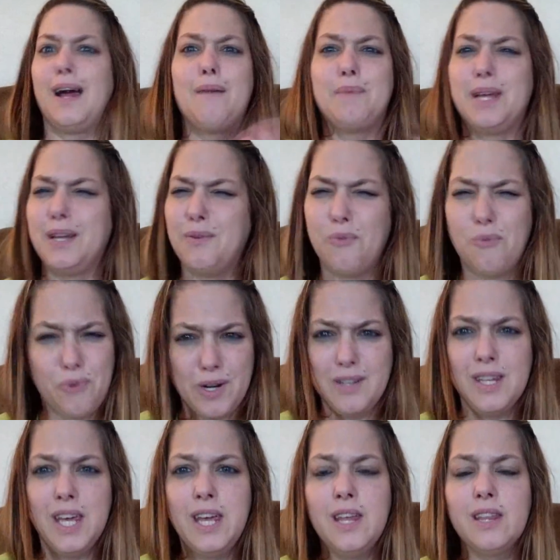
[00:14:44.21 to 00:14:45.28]
I mean,
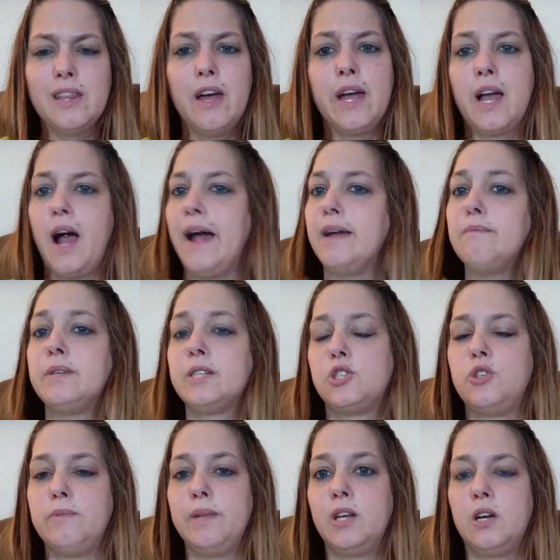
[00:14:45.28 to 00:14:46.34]
really, like, I'm
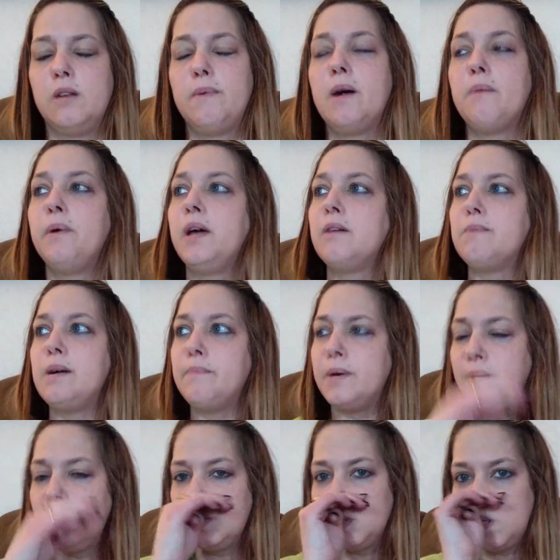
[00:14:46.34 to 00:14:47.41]
extremely good about paying my
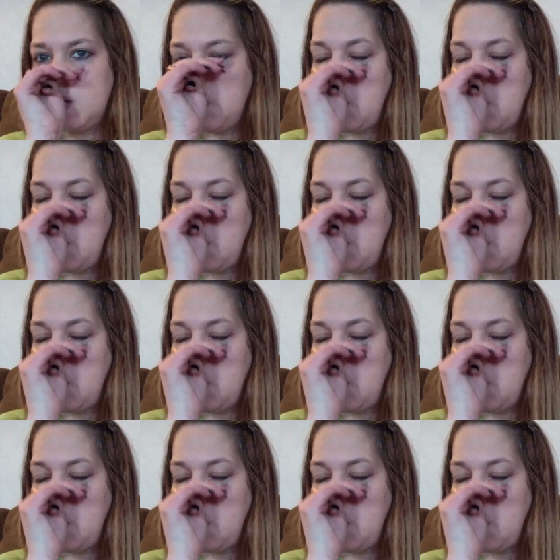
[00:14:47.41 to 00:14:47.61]
bills.